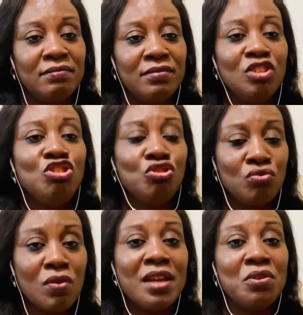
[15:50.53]

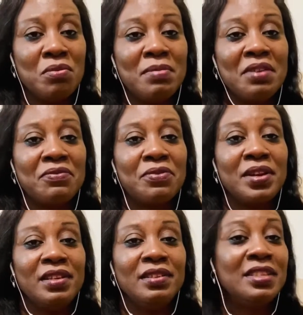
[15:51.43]
You are not my
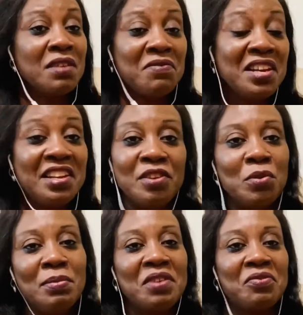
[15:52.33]
friend. Definitely not
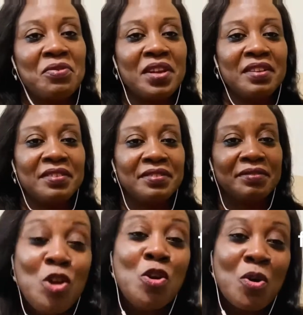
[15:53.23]
my friend.
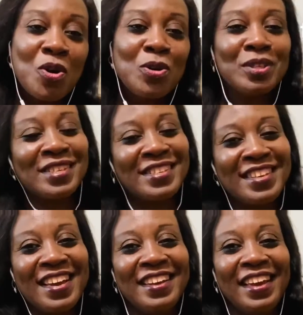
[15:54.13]
Local
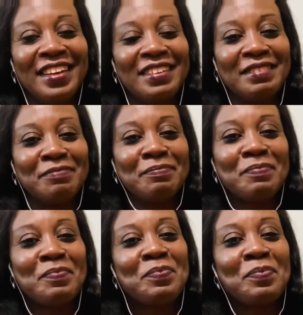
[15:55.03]
CNN.
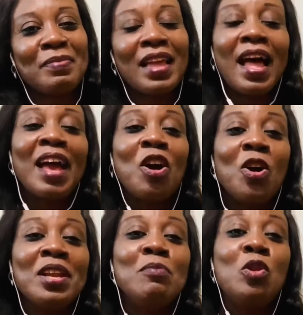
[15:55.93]
I call
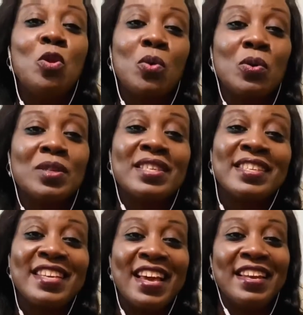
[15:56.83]
them local
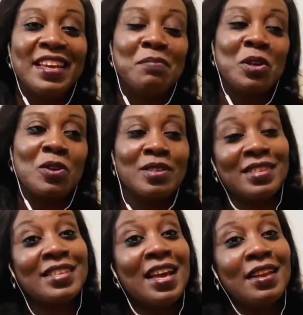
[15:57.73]
CNN because
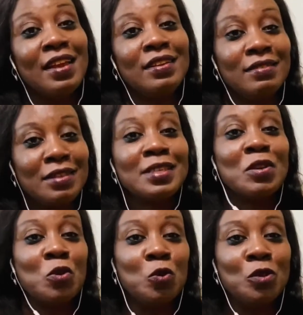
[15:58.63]
CNN is a
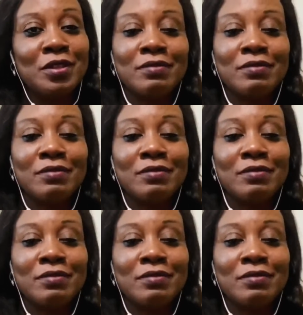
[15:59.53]
good